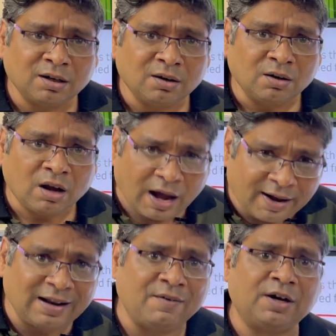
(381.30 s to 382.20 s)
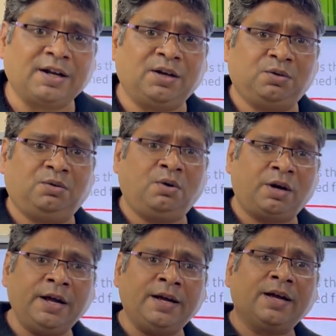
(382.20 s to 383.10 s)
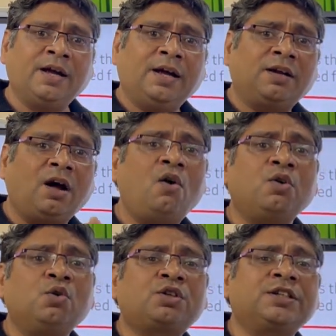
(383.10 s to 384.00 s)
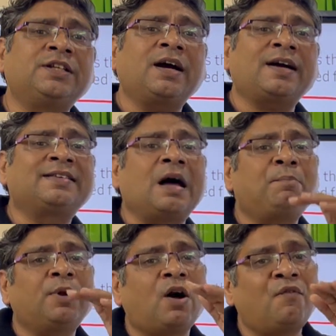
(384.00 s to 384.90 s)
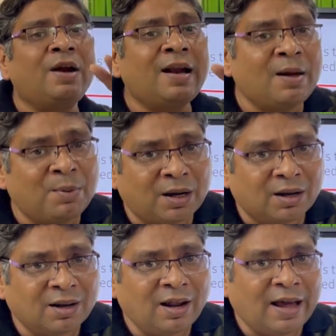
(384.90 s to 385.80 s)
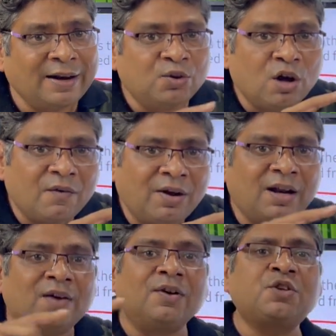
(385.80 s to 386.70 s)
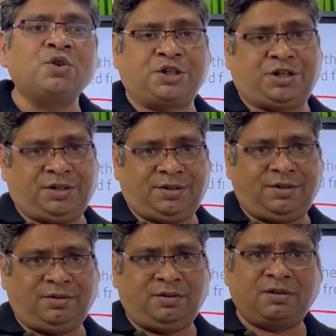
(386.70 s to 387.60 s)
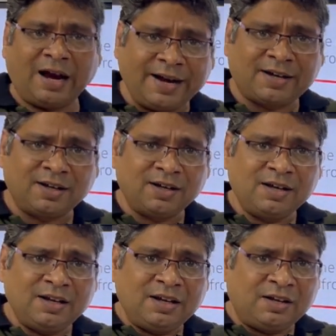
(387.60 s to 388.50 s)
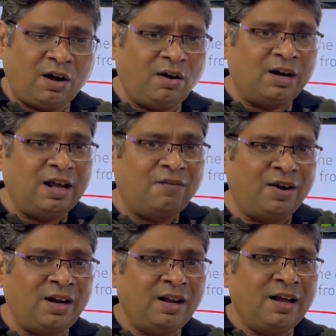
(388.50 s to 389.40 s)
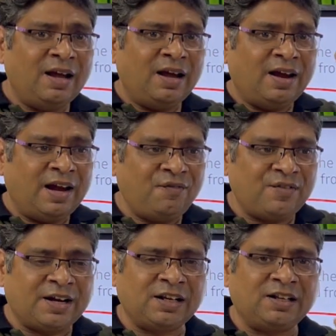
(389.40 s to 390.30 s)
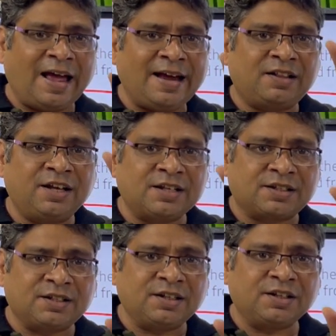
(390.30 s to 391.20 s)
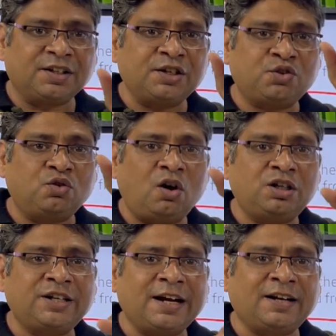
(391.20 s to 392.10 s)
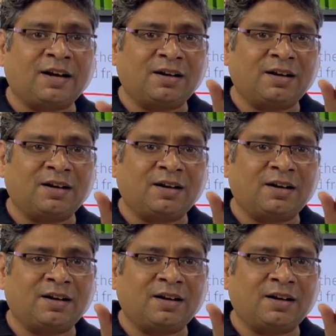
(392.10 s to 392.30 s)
Again I will tell you, okay. Now you see the example of a label, and you have a label switch, right? Now label, if it is like this should not chatter.